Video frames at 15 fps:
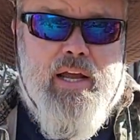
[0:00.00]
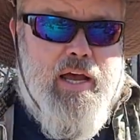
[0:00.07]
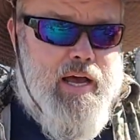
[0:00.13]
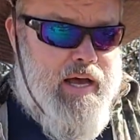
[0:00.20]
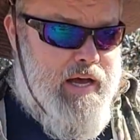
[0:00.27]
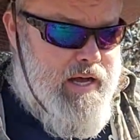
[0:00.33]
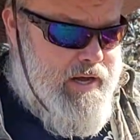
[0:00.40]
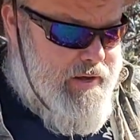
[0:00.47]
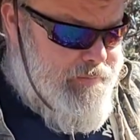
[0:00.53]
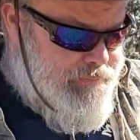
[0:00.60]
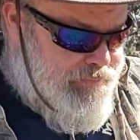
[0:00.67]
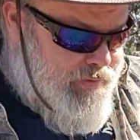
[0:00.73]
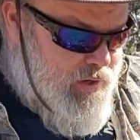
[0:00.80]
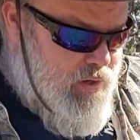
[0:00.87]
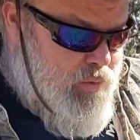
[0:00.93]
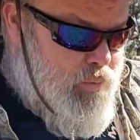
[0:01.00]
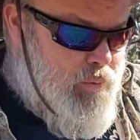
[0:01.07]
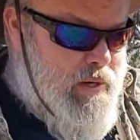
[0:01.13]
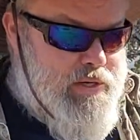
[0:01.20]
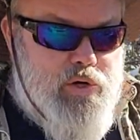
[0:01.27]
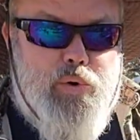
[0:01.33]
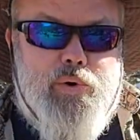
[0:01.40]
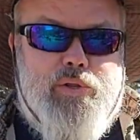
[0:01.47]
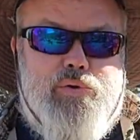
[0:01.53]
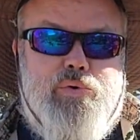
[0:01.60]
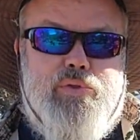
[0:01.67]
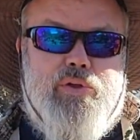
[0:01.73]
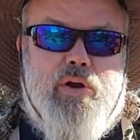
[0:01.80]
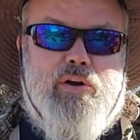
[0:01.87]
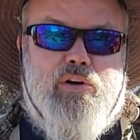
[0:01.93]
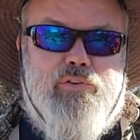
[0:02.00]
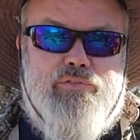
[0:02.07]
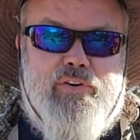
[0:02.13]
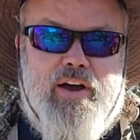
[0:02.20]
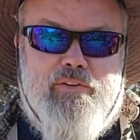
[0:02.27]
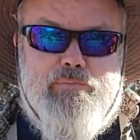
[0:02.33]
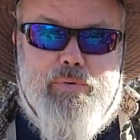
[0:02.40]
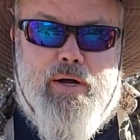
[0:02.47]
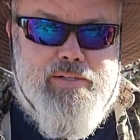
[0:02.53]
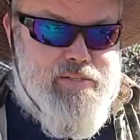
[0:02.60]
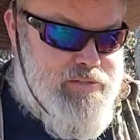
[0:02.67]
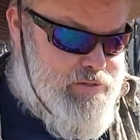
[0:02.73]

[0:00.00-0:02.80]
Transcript: when going through the Article 5 process.